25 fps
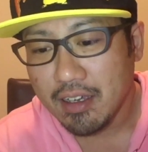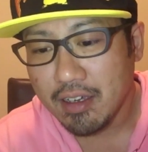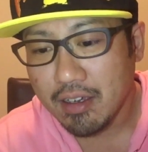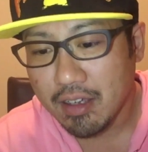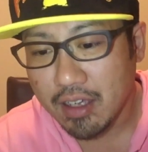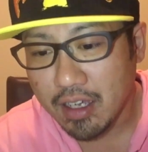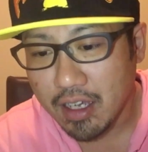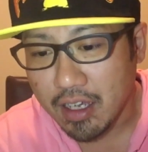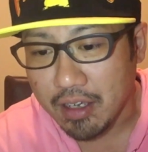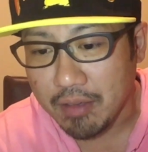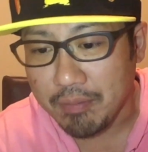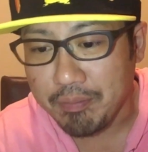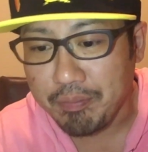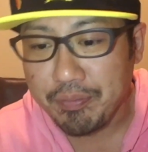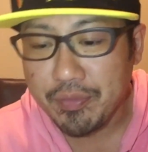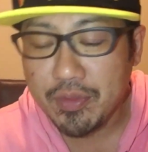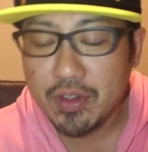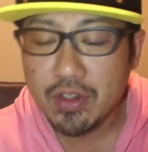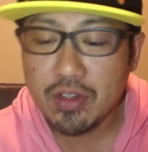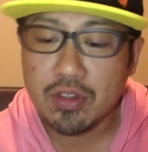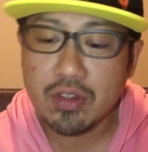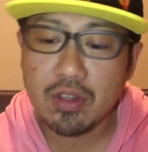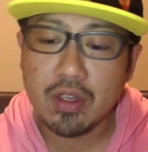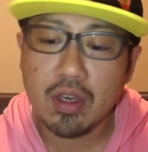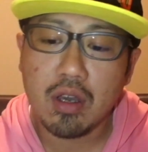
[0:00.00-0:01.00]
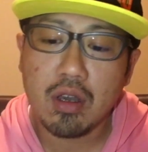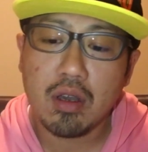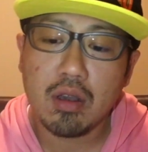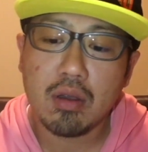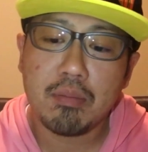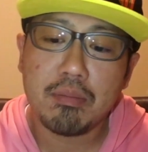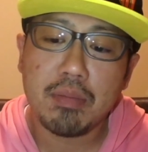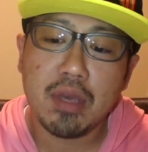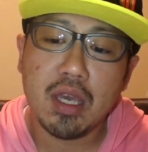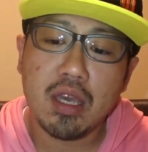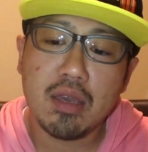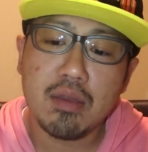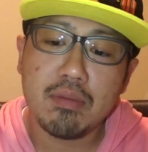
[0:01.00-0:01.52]
Okay, so
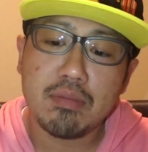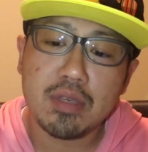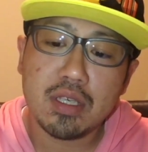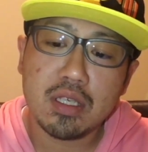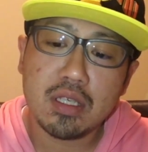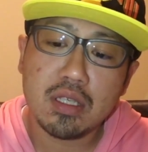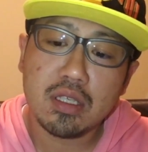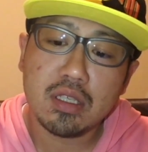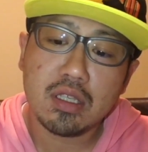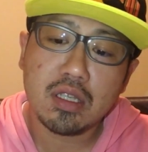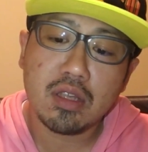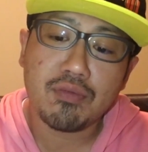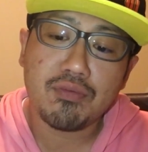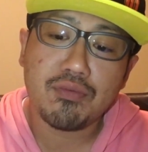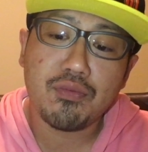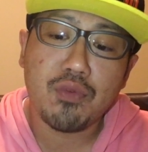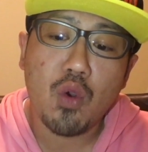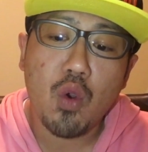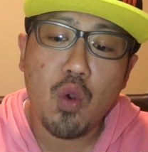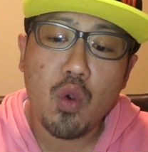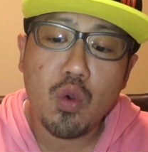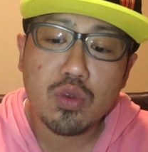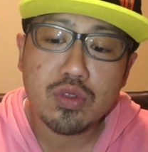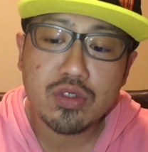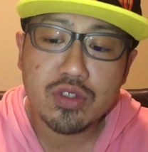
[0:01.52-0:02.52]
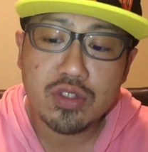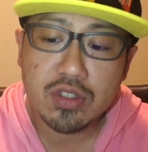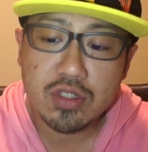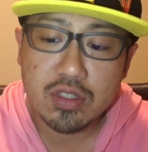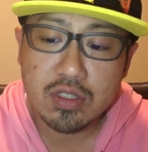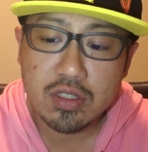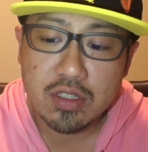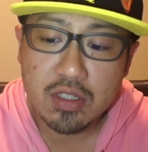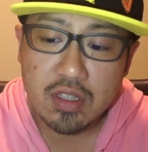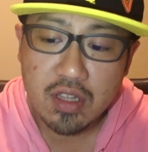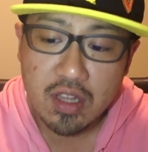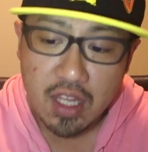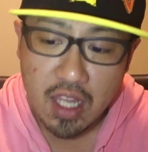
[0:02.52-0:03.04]
maybe the
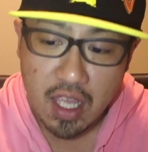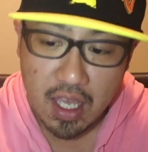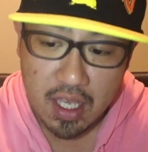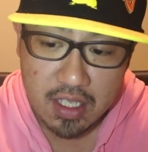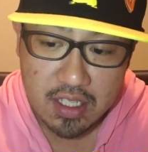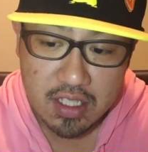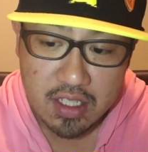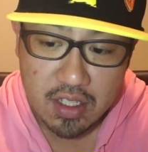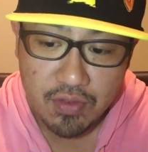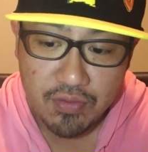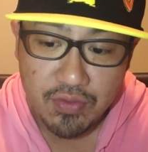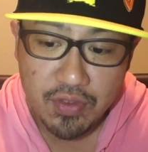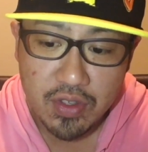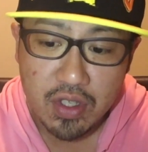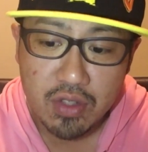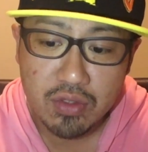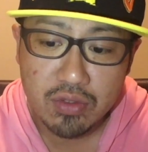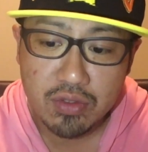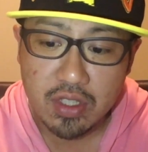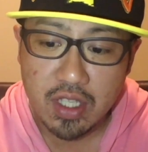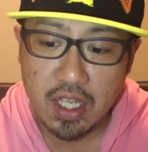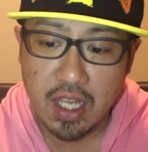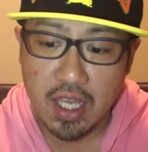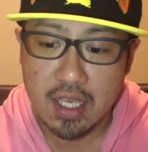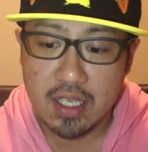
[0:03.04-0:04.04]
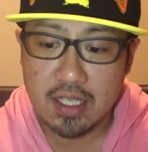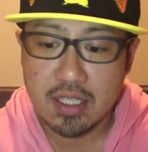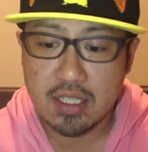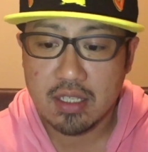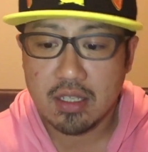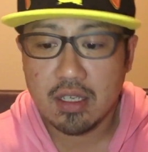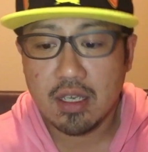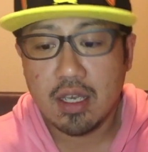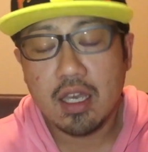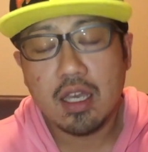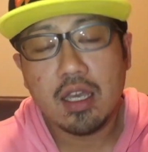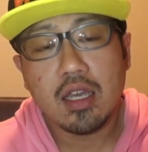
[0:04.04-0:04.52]
fourth test, field test,